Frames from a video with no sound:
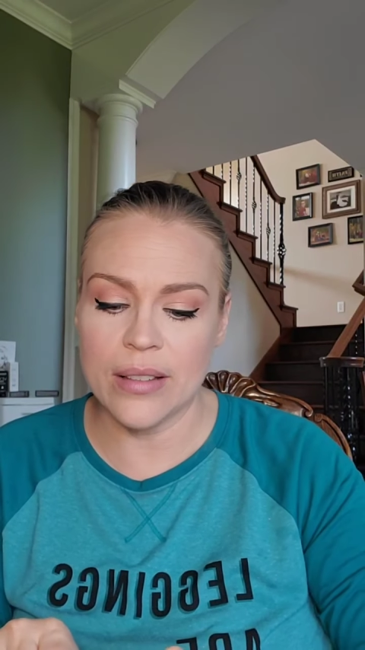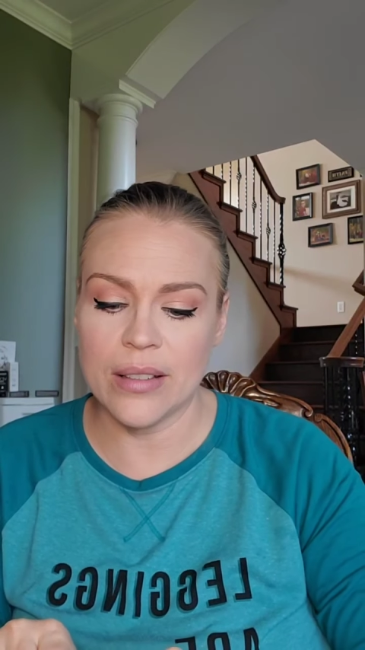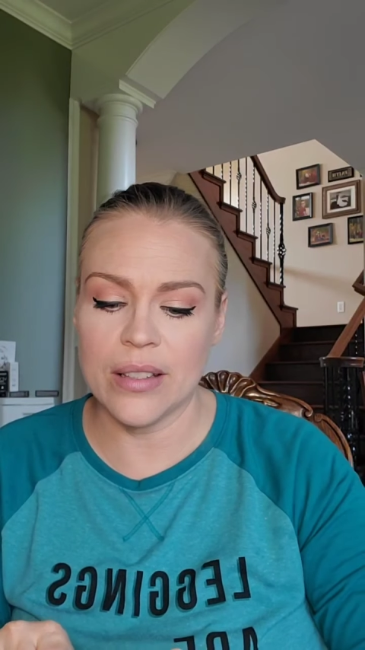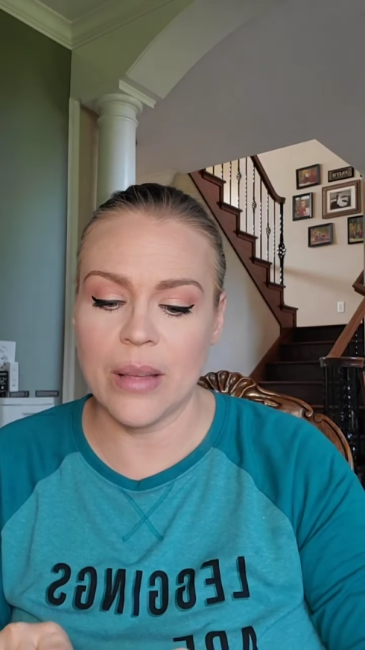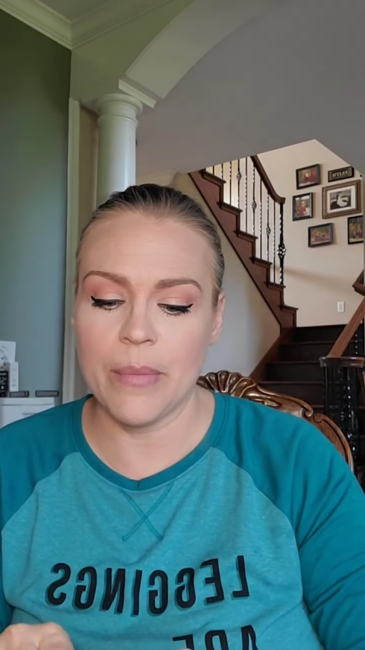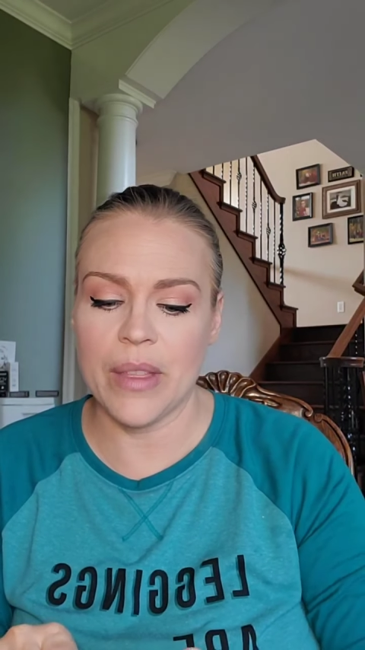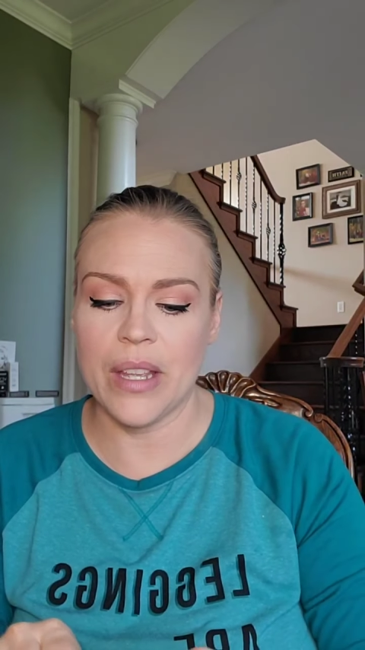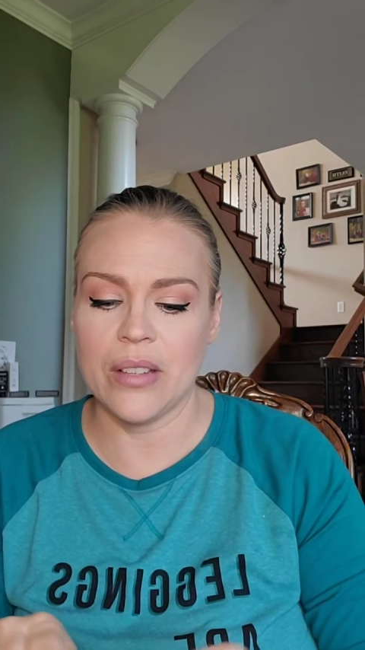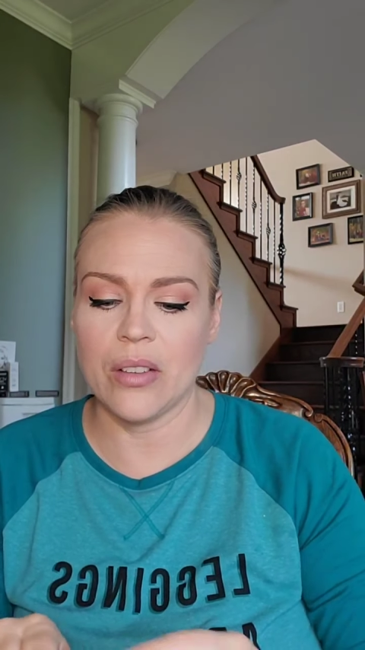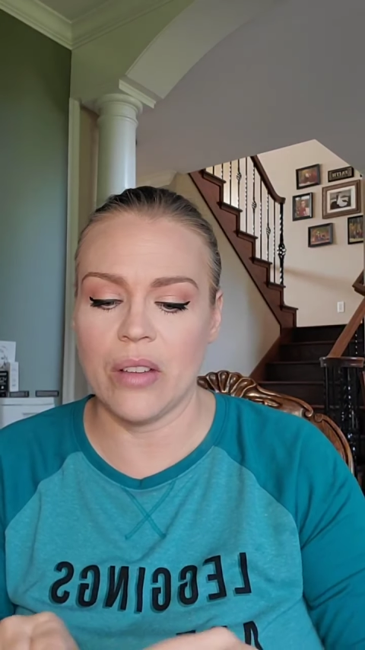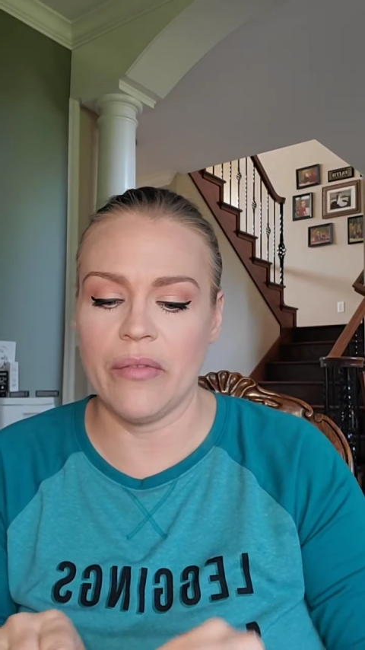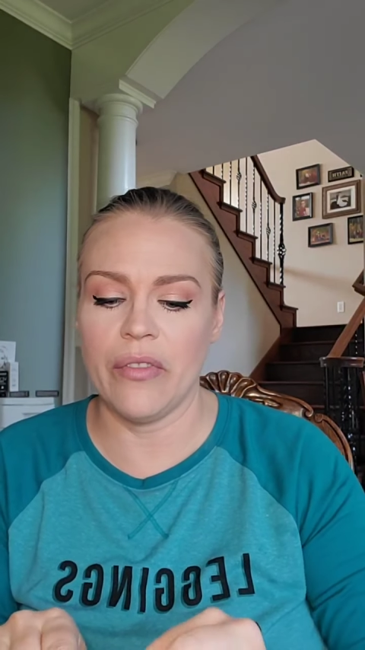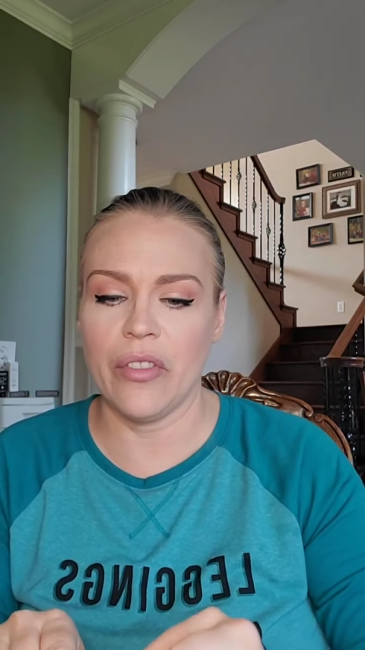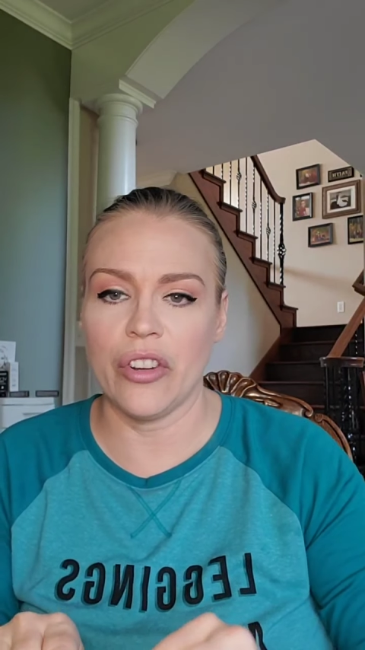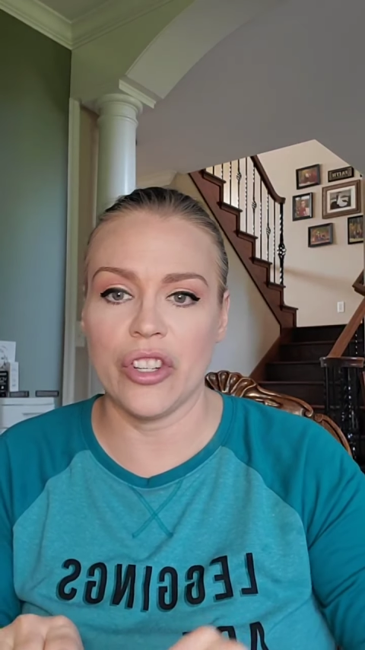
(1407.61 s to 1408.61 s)
Some of these
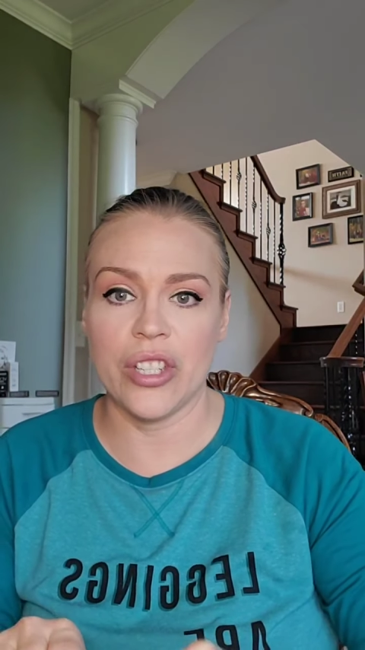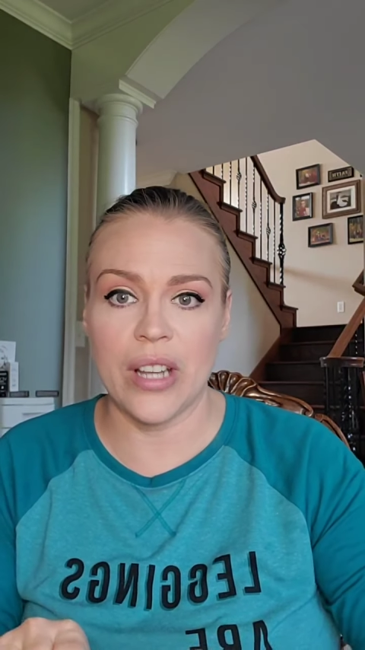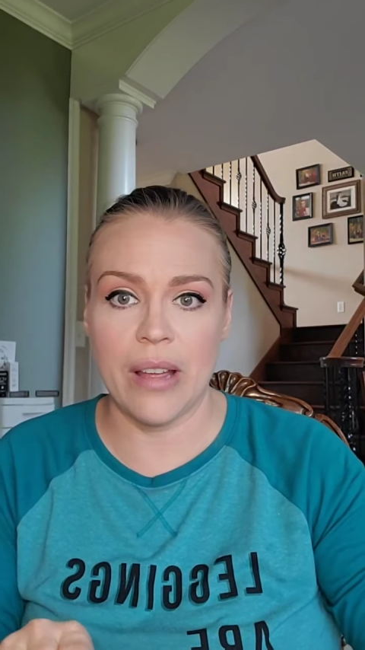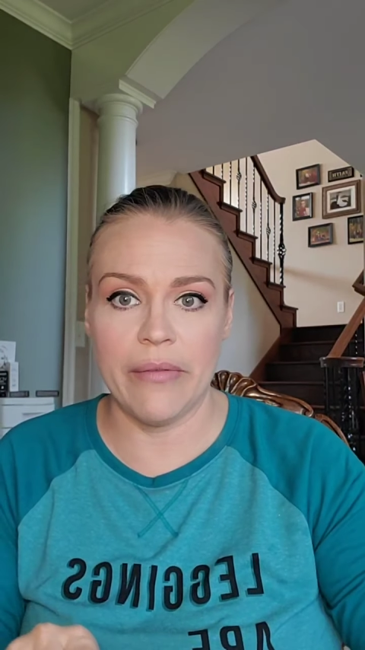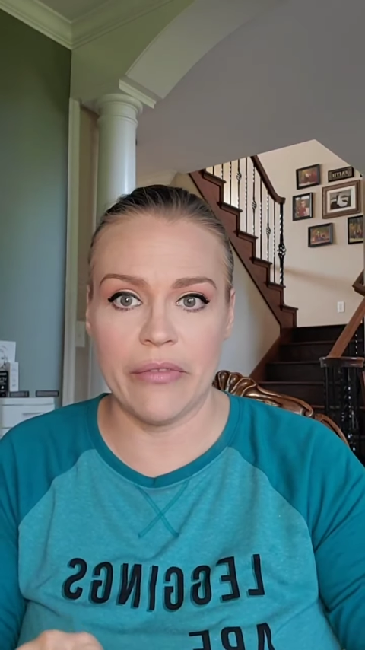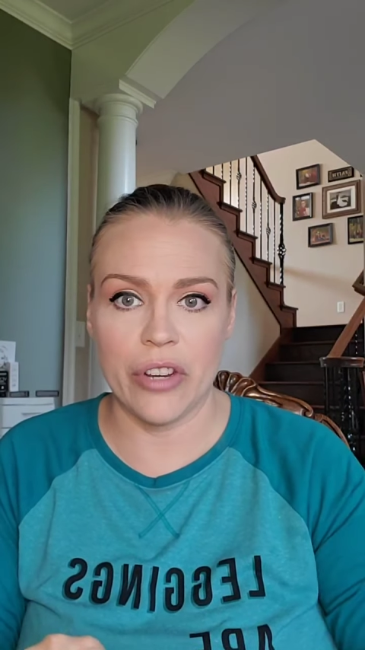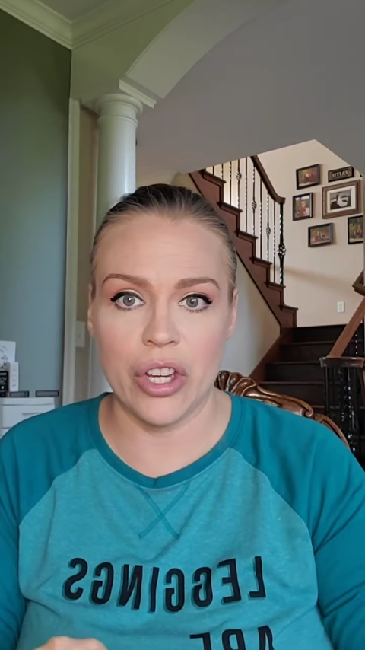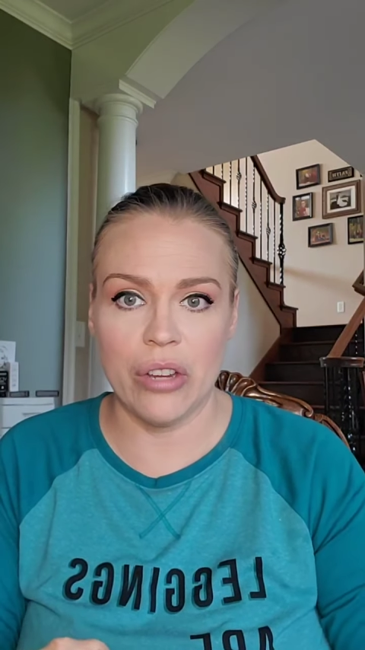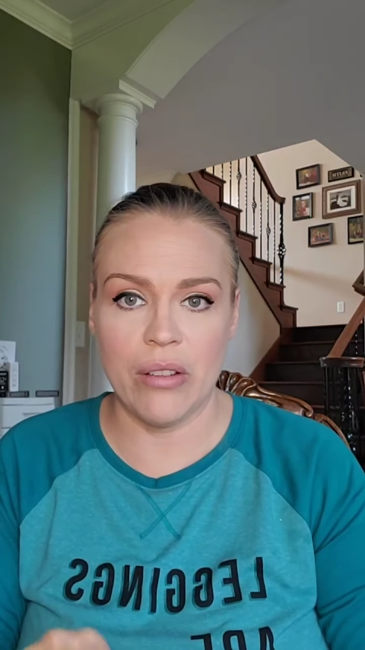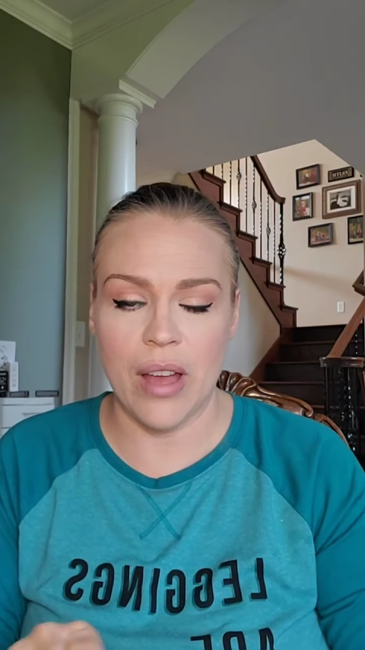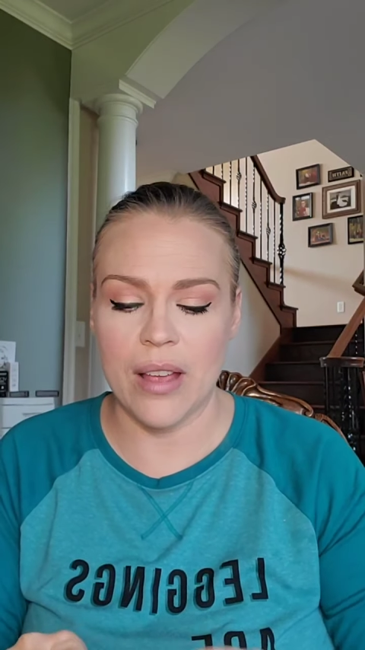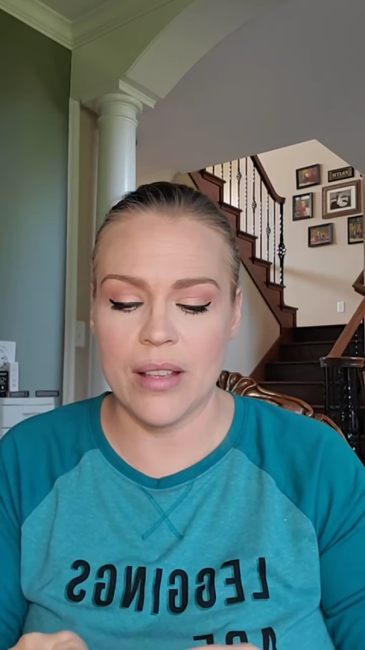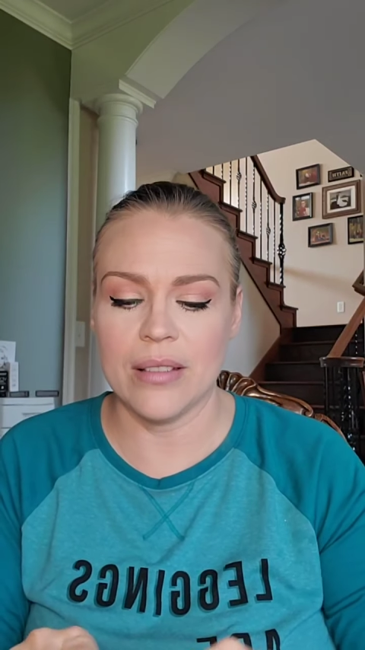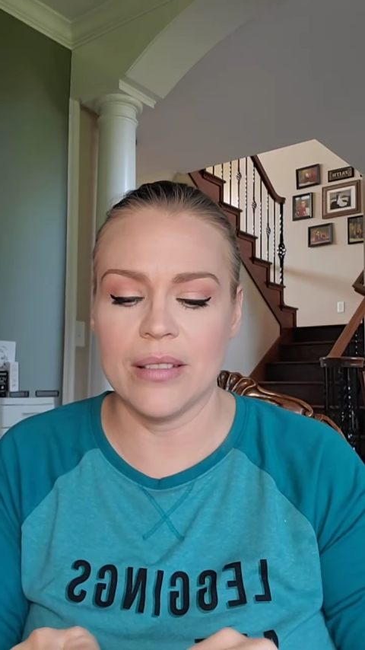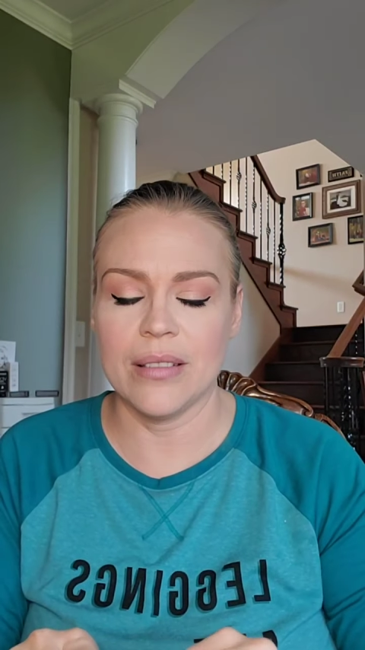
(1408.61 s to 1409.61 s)
on first time for you
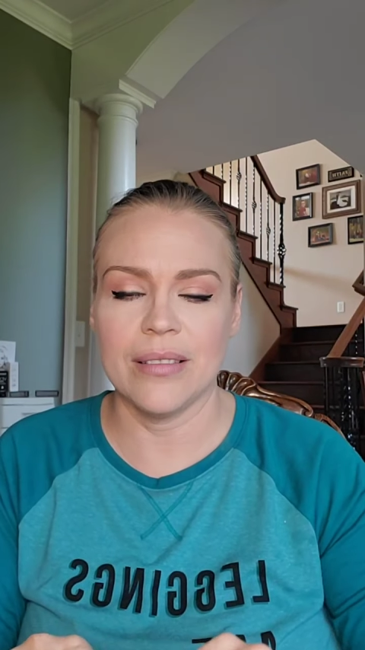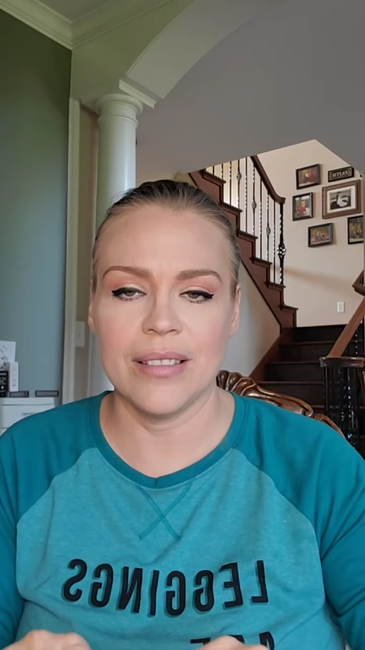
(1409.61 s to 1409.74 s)
guys.